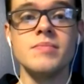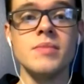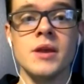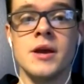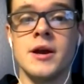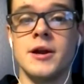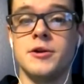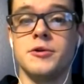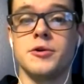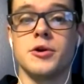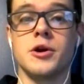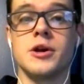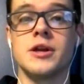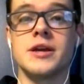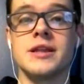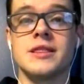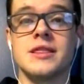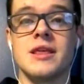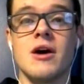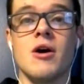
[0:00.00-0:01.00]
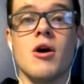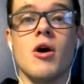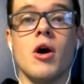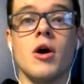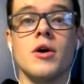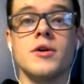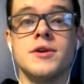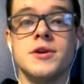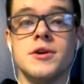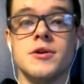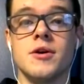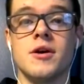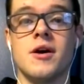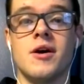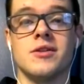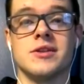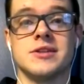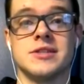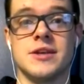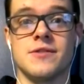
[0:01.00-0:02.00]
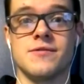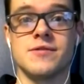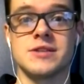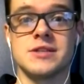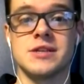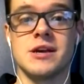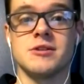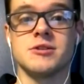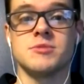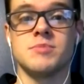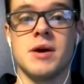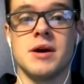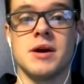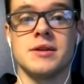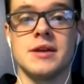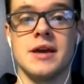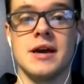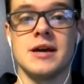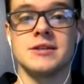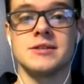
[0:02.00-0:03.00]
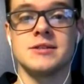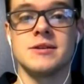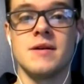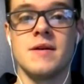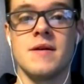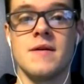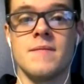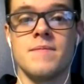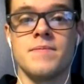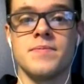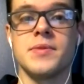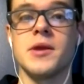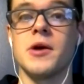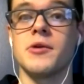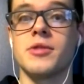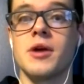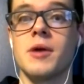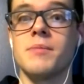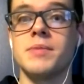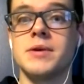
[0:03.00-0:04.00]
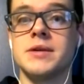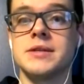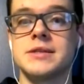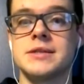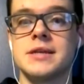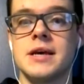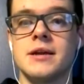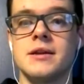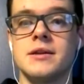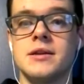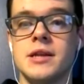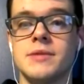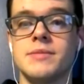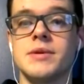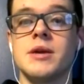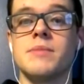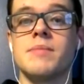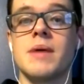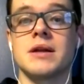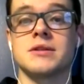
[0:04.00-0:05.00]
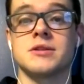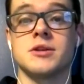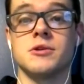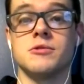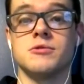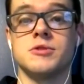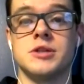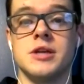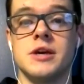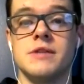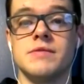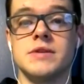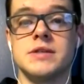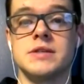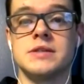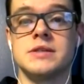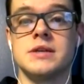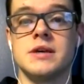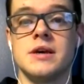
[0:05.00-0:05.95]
And you're going to get that all here on the Suffolk Sounds podcast. Now, with that being said, let me get back to Coach Davis.